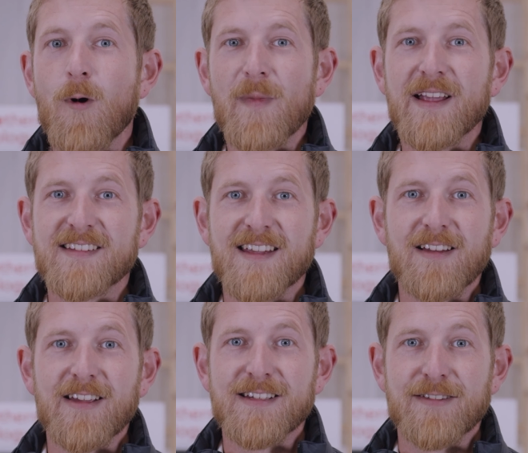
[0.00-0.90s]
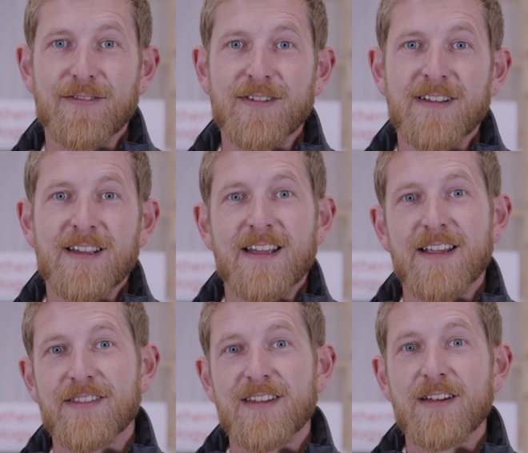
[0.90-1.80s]
What makes Keylite different
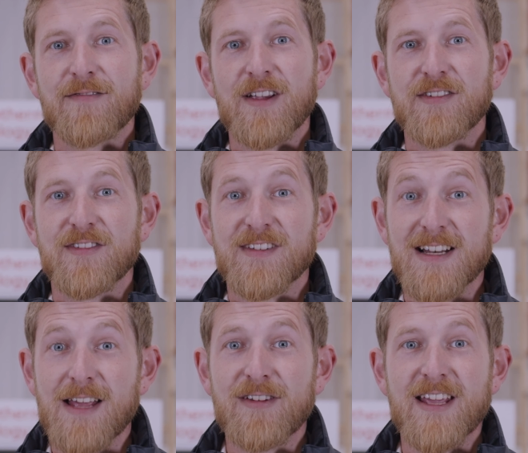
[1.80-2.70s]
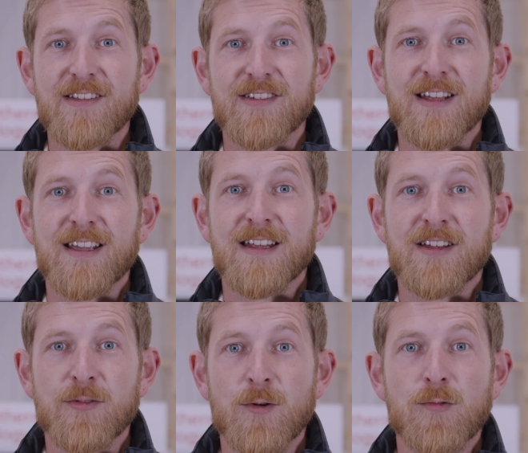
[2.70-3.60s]
is the innovation that's cleverly engineered
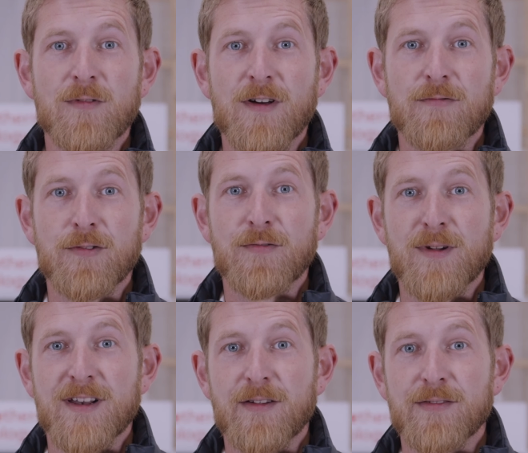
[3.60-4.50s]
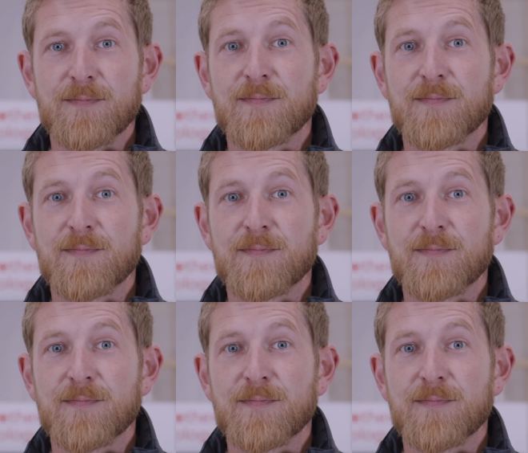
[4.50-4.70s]
into all of our roof windows,